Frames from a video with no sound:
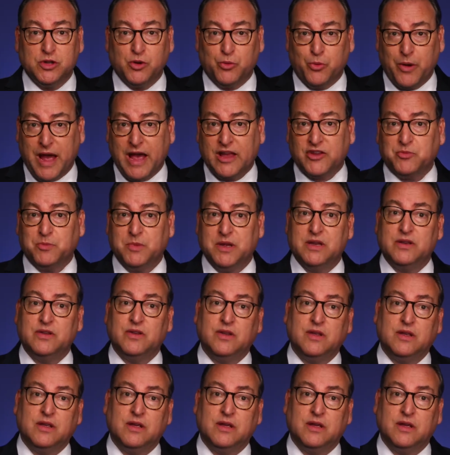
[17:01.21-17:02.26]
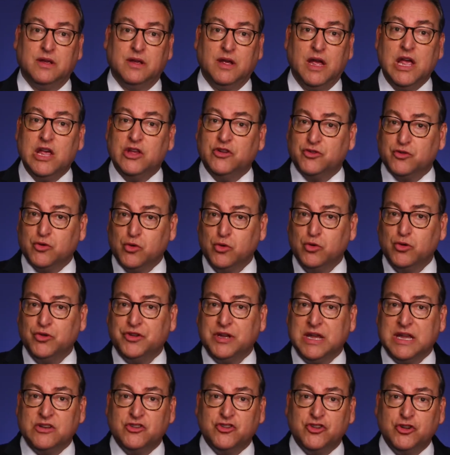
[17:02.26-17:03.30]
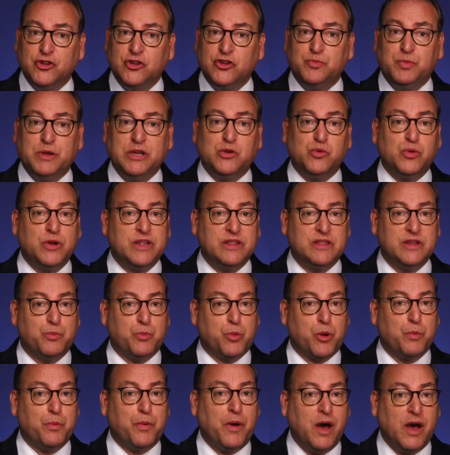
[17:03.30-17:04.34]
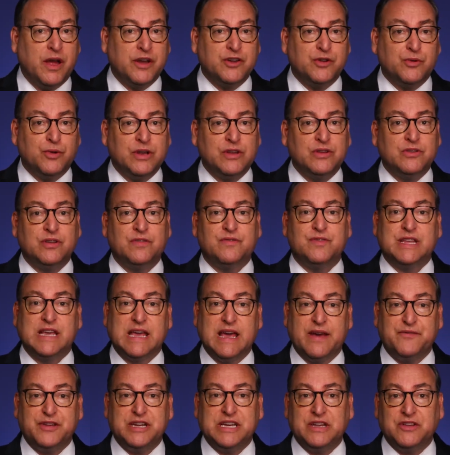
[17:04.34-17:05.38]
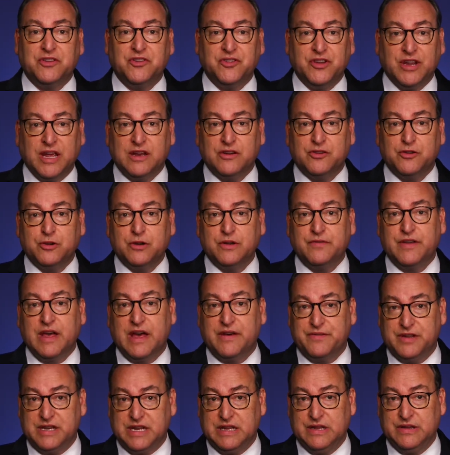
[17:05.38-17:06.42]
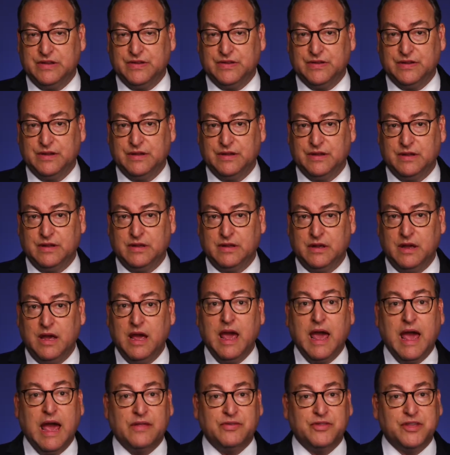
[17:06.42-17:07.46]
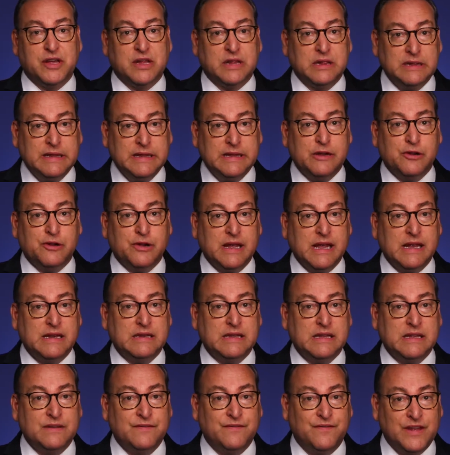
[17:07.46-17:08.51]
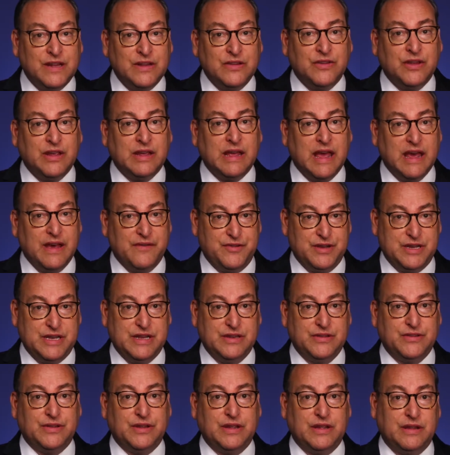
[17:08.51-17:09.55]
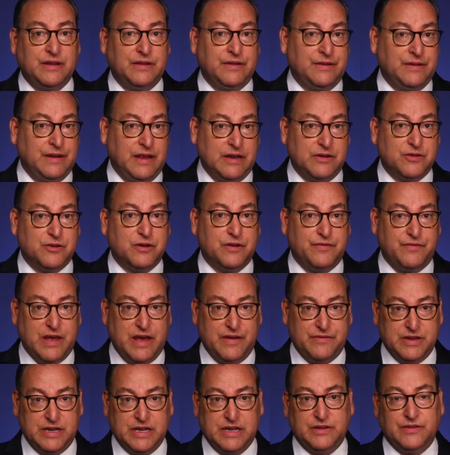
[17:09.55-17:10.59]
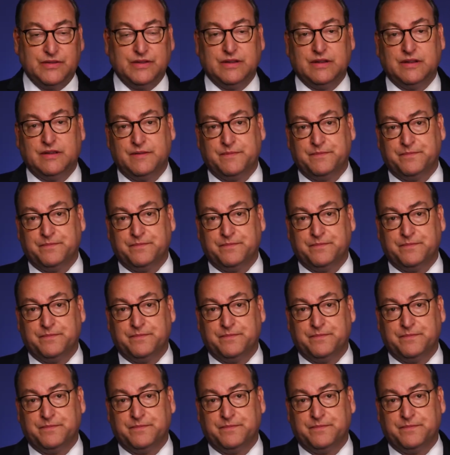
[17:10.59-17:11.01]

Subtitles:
harassment, schools can choose between the preponderance of the evidence standard of evidence and the clear and convincing evidence standard of evidence.